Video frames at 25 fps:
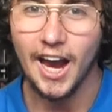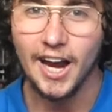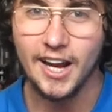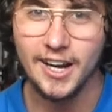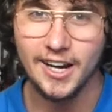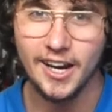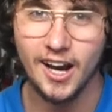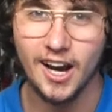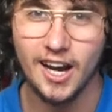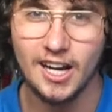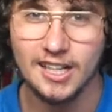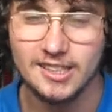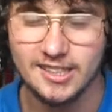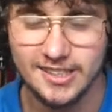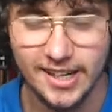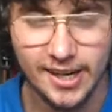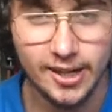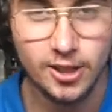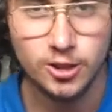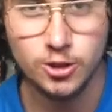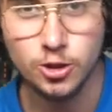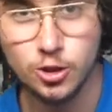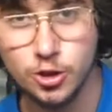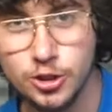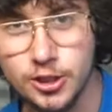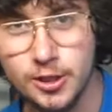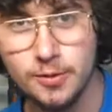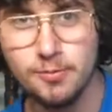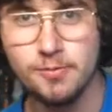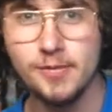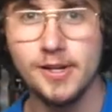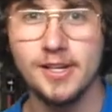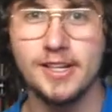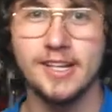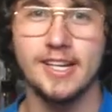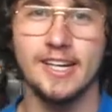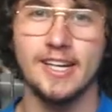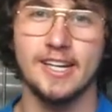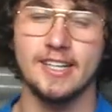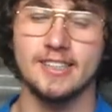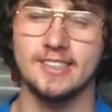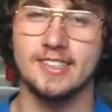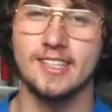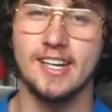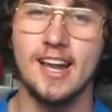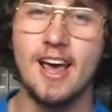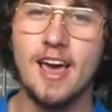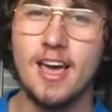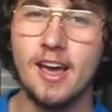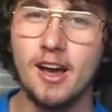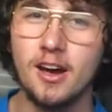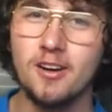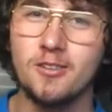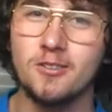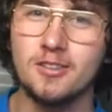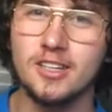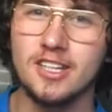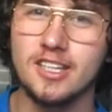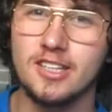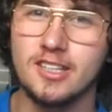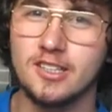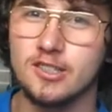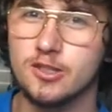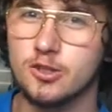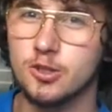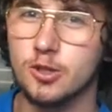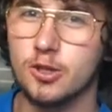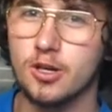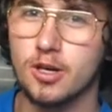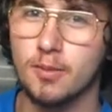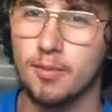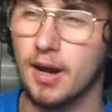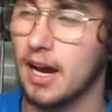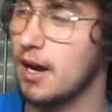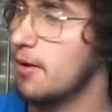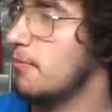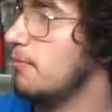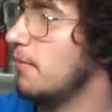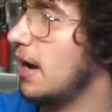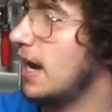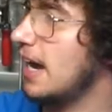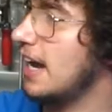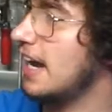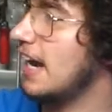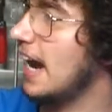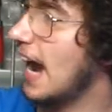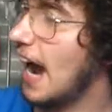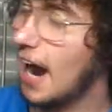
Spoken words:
Hey guys, Harold Shipman here. Today I wanted to talk about my